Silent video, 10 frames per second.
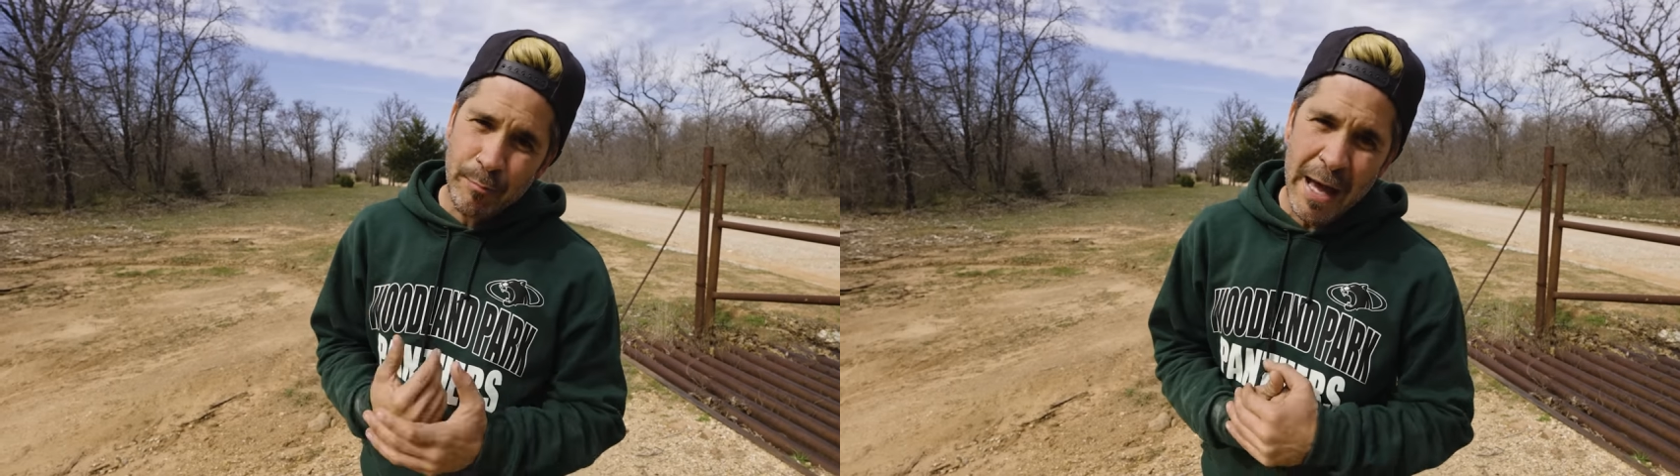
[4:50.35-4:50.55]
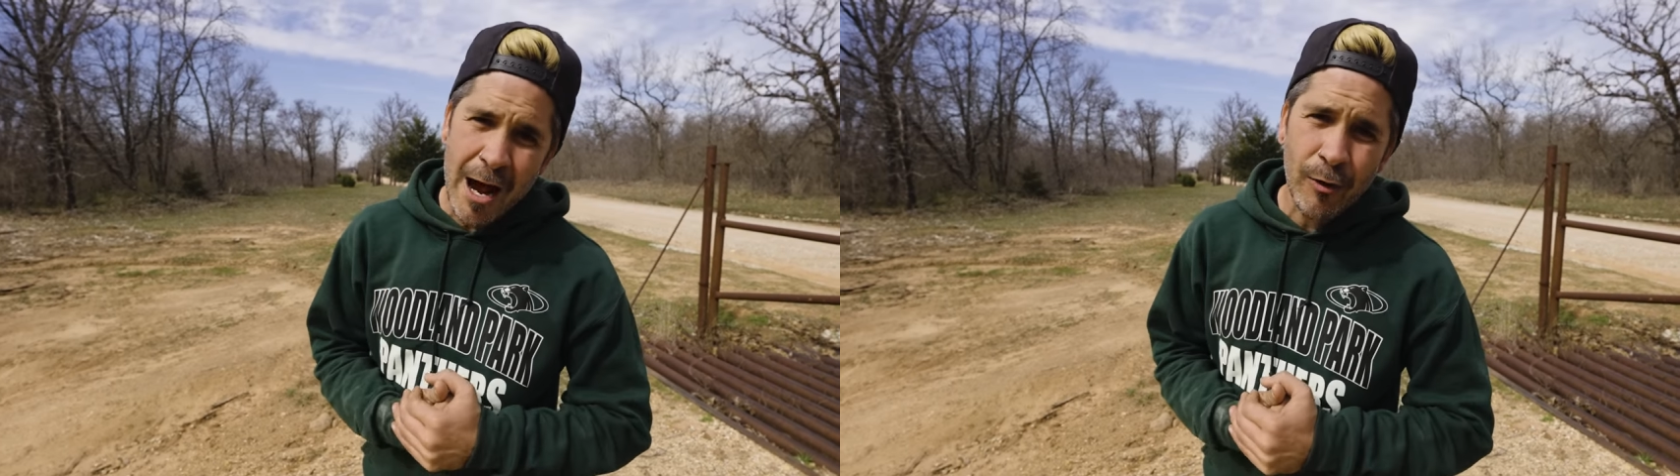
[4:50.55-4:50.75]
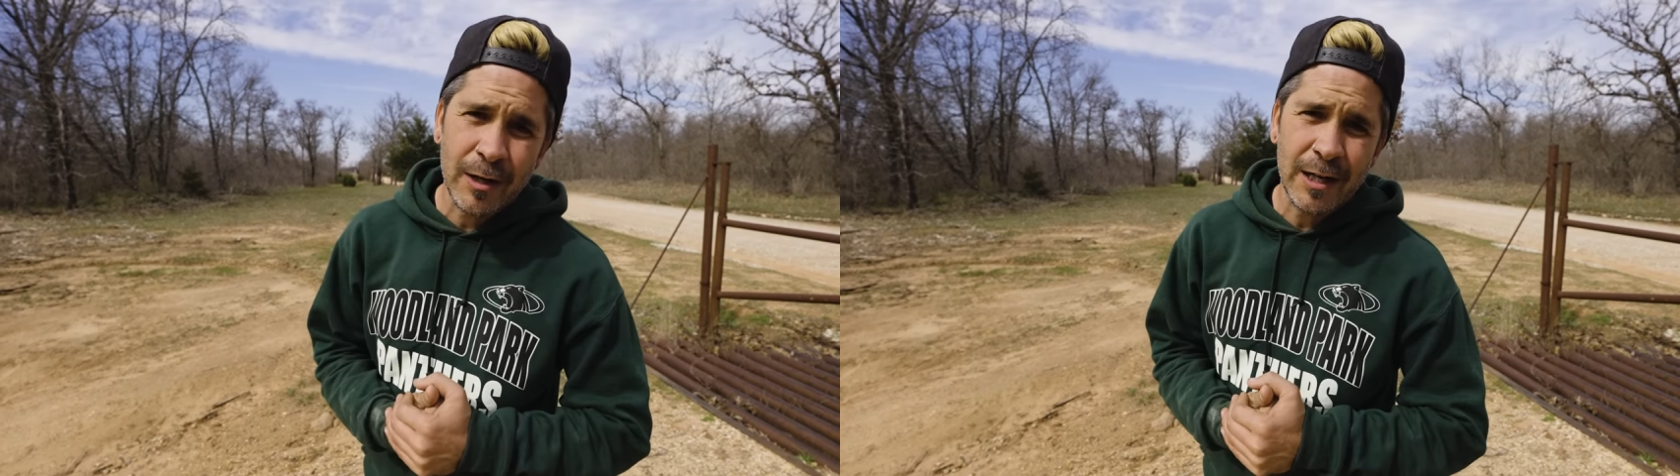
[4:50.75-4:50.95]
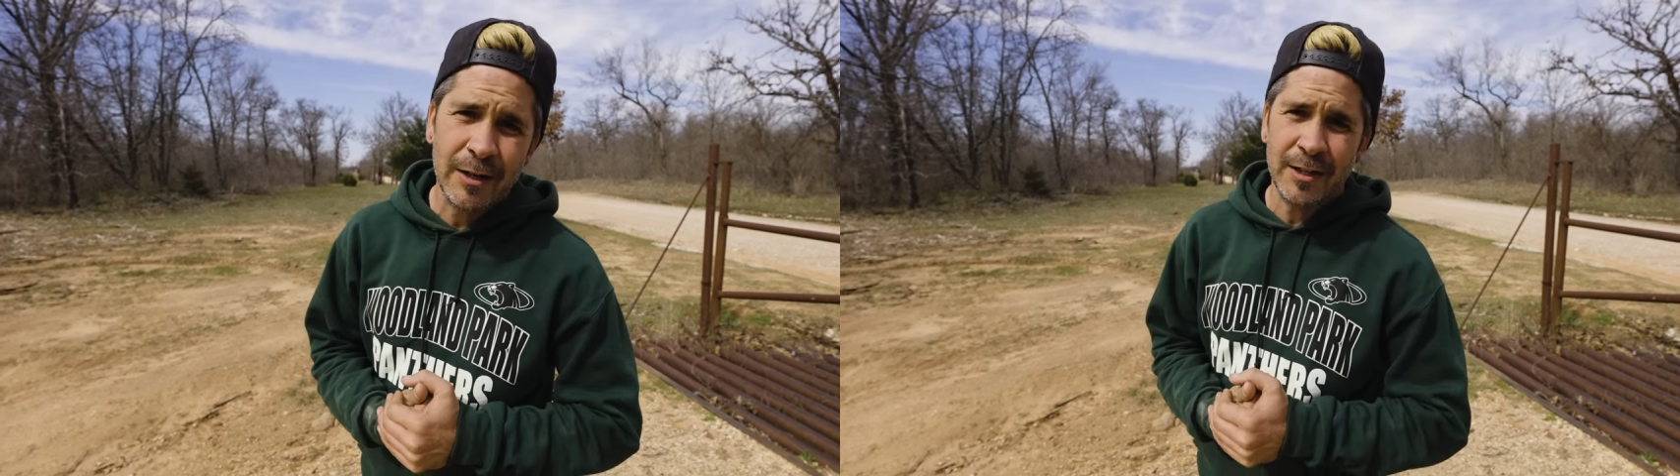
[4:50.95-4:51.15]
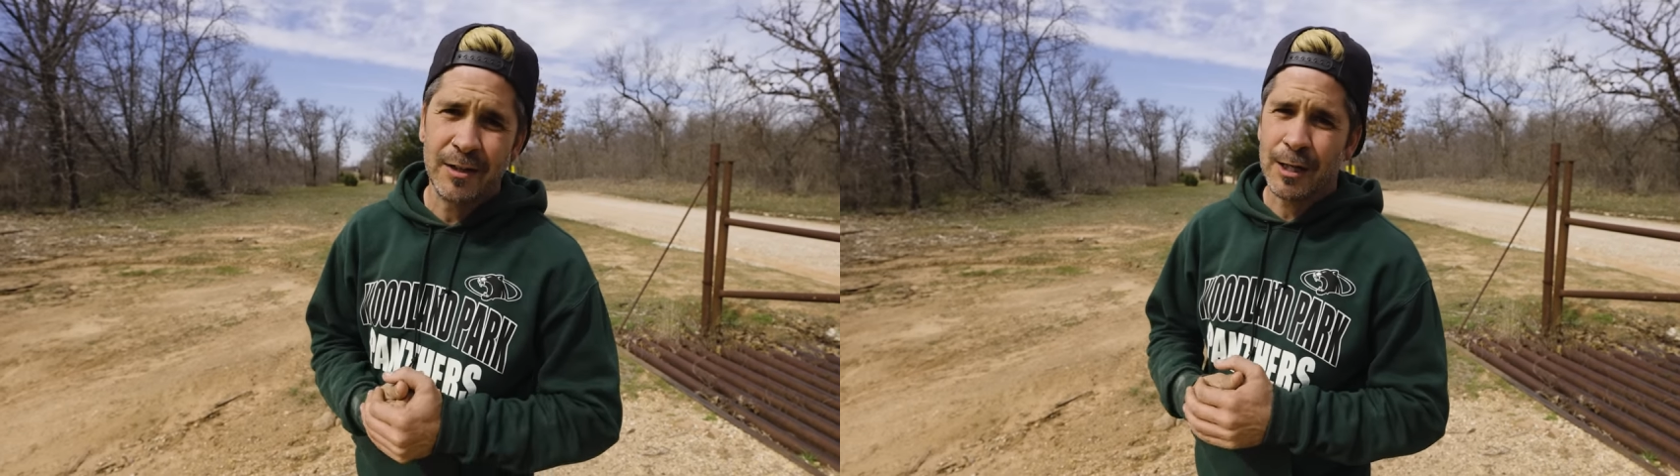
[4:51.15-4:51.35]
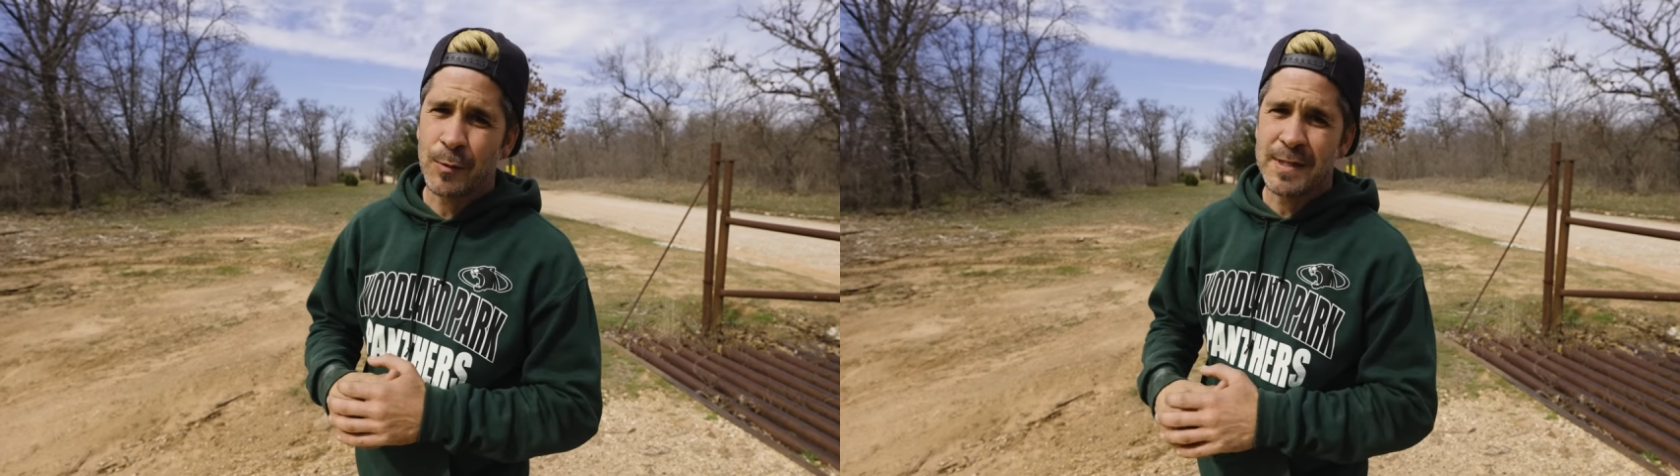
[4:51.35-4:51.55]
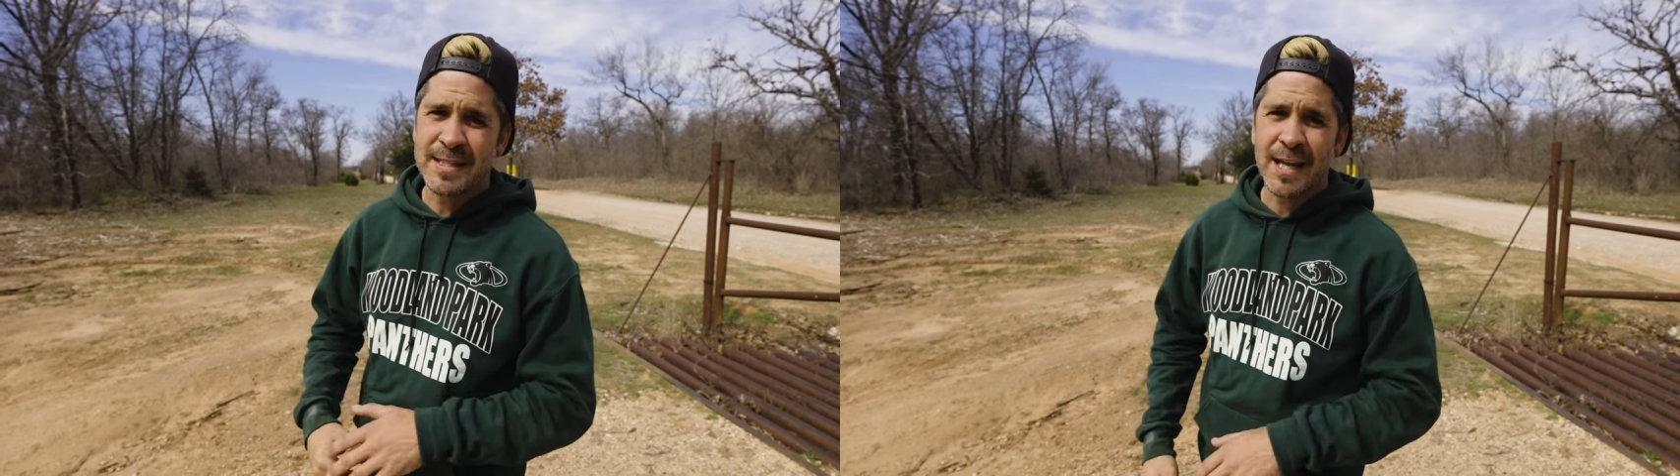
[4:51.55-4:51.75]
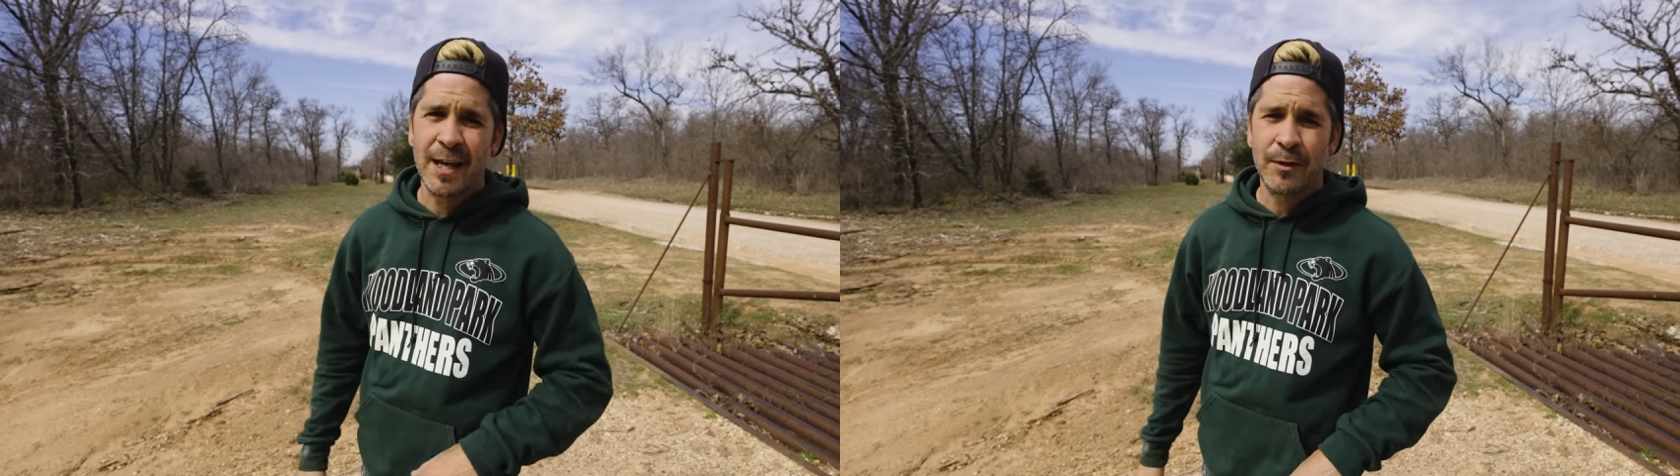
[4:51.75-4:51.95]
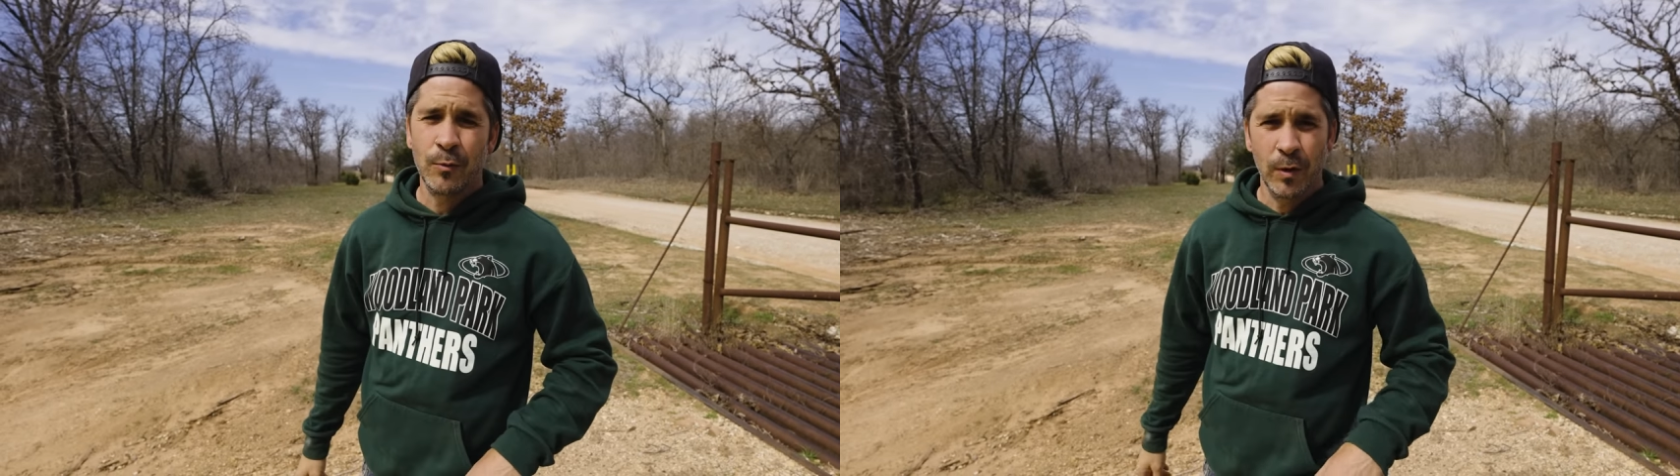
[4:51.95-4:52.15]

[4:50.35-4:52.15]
power out here, like we said.